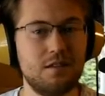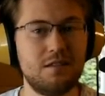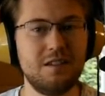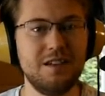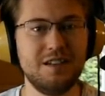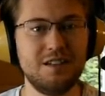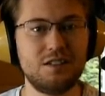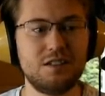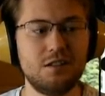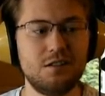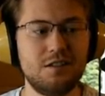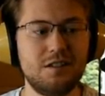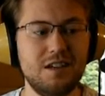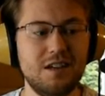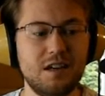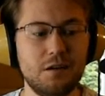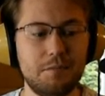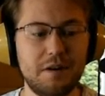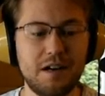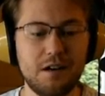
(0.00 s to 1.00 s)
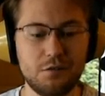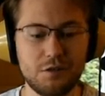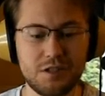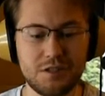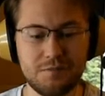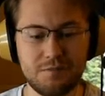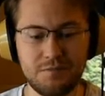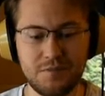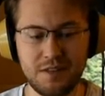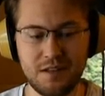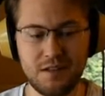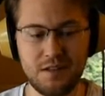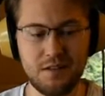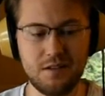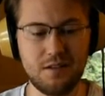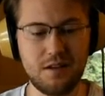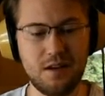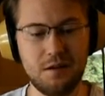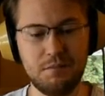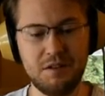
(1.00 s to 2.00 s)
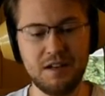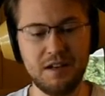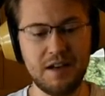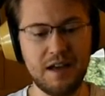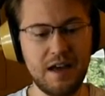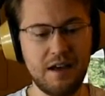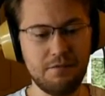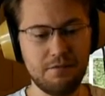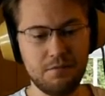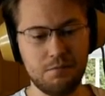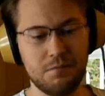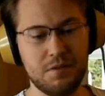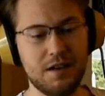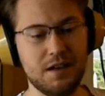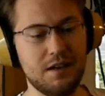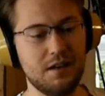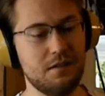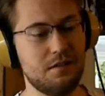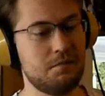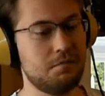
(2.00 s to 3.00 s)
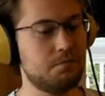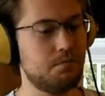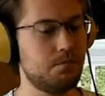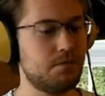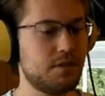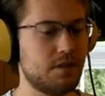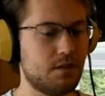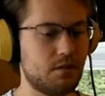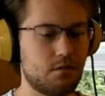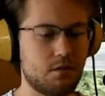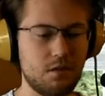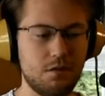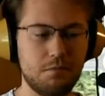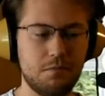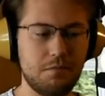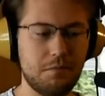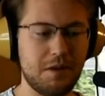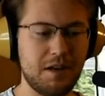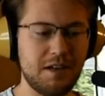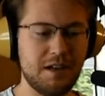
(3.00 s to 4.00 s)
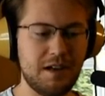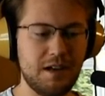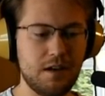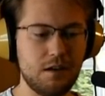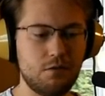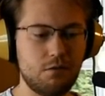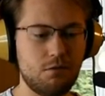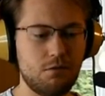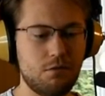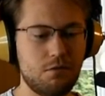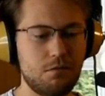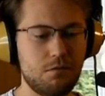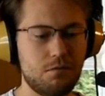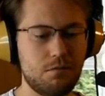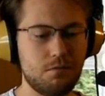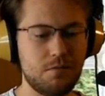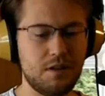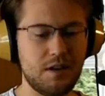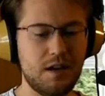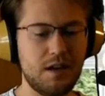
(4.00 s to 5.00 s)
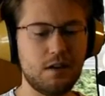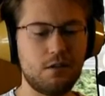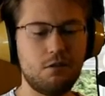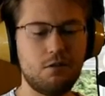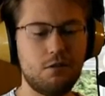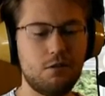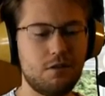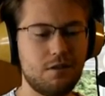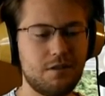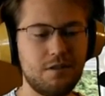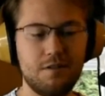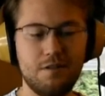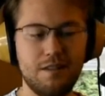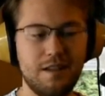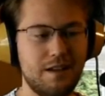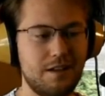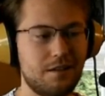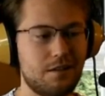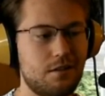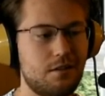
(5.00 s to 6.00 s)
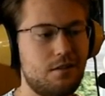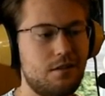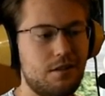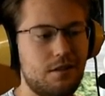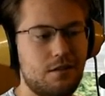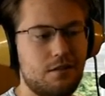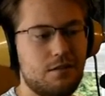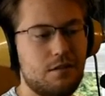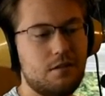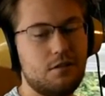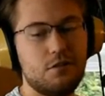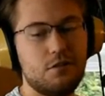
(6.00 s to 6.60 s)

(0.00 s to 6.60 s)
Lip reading: thing to think about. I mean, I have some of my Nikkor lenses here, the